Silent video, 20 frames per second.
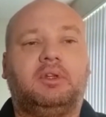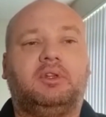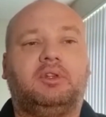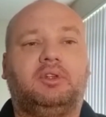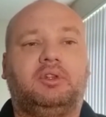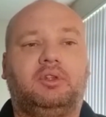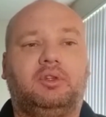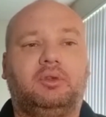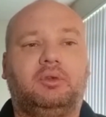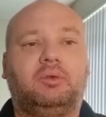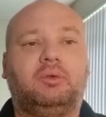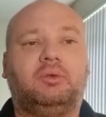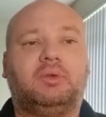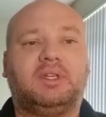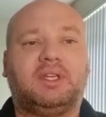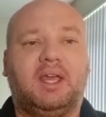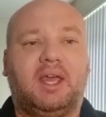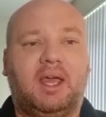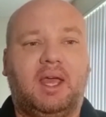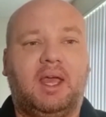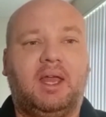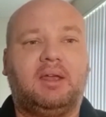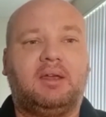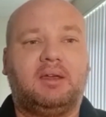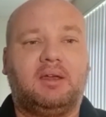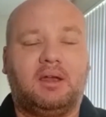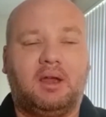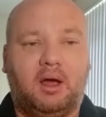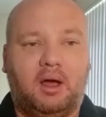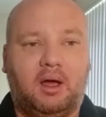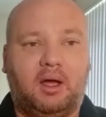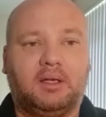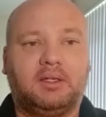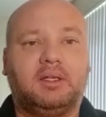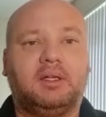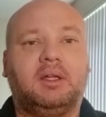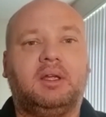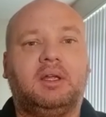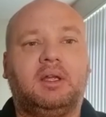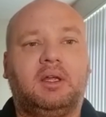you cannot
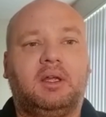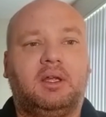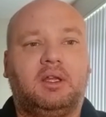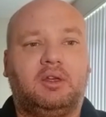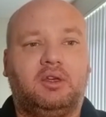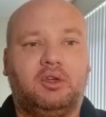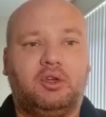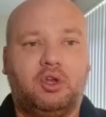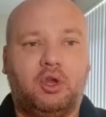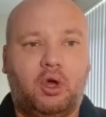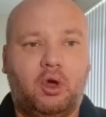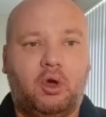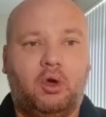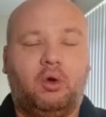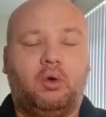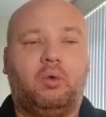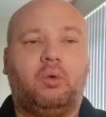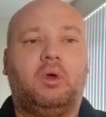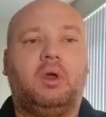know